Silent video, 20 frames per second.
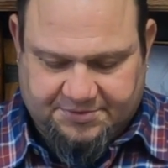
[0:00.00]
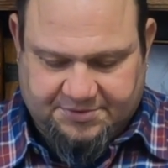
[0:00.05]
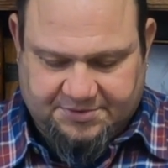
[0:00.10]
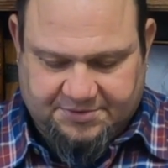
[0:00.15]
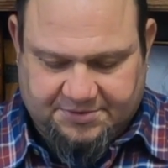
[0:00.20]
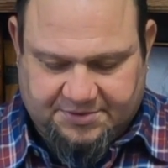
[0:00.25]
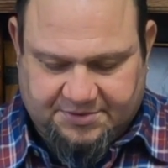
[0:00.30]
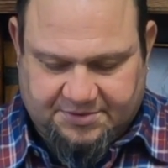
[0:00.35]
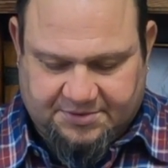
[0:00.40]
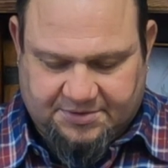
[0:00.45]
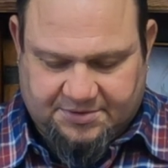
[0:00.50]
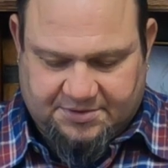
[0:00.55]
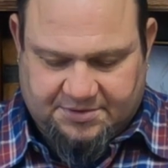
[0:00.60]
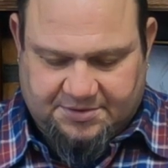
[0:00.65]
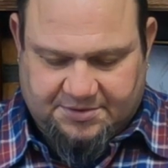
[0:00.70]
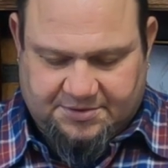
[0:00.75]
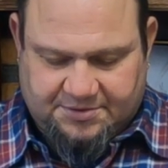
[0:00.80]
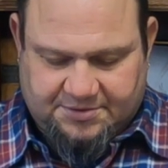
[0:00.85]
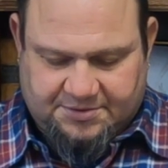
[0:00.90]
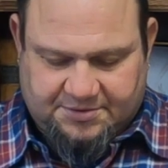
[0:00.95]

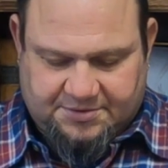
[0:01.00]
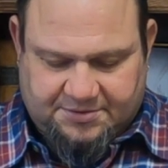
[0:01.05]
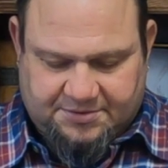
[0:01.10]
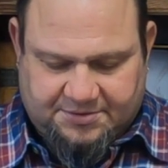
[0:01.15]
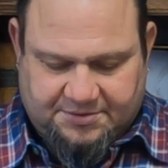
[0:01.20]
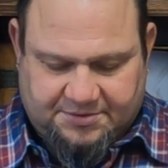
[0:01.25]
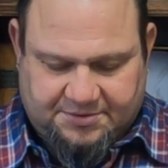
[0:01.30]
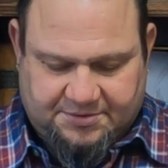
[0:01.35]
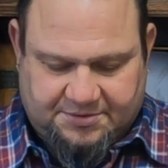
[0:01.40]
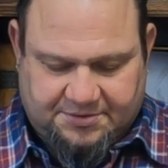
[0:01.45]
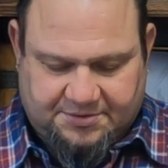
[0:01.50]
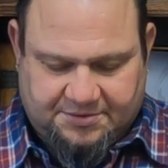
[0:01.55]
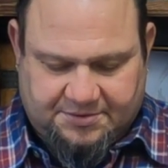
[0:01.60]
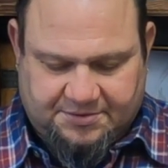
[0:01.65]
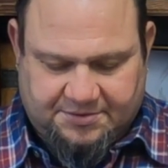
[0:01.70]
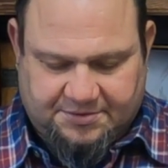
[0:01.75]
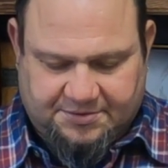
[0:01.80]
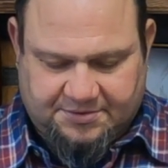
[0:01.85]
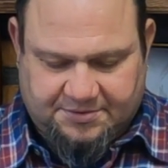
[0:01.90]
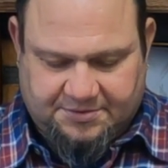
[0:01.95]

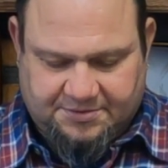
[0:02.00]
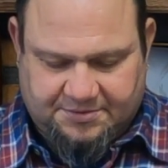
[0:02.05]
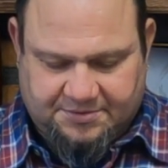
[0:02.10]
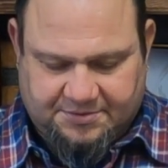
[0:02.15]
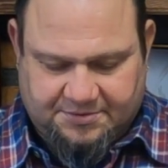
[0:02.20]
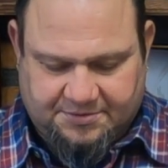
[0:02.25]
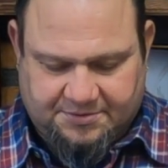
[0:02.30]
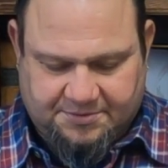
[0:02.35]
No one is speaking in this clip.